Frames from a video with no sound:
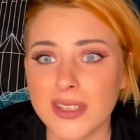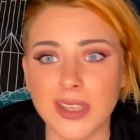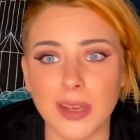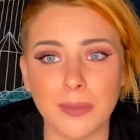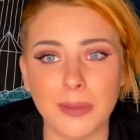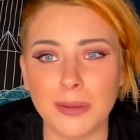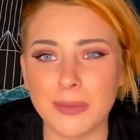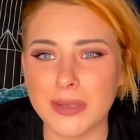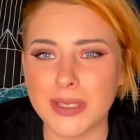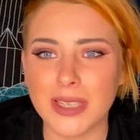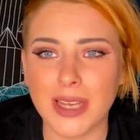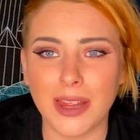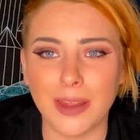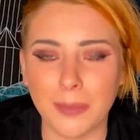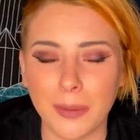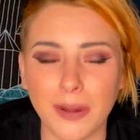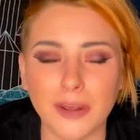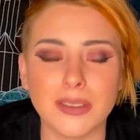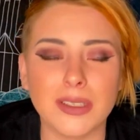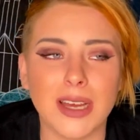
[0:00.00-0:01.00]
Some people say
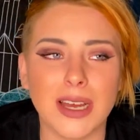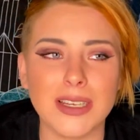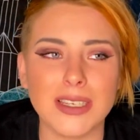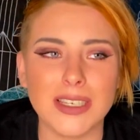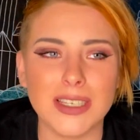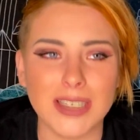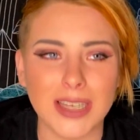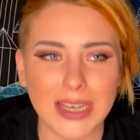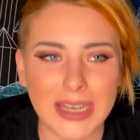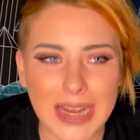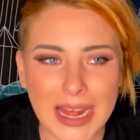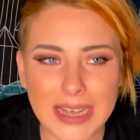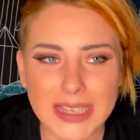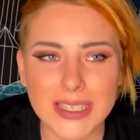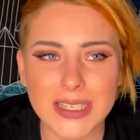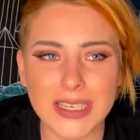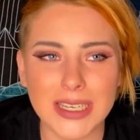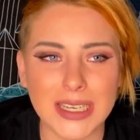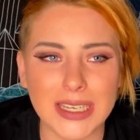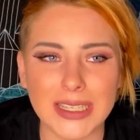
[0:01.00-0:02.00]
the poltergeists are
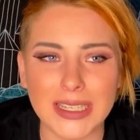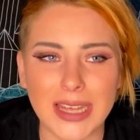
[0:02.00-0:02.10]
nasty,